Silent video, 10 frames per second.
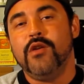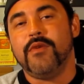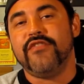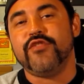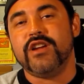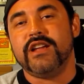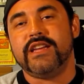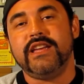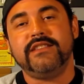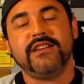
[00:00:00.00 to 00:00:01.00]
My friend
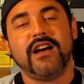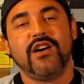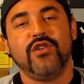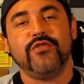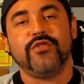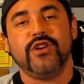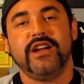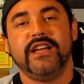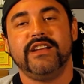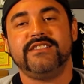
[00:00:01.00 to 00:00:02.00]
Kita over
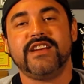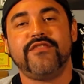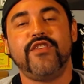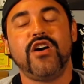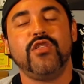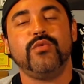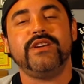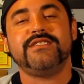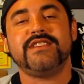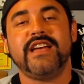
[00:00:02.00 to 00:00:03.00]
in Tickfaw,
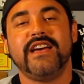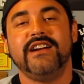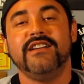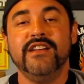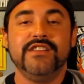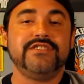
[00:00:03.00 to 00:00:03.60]
Louisiana,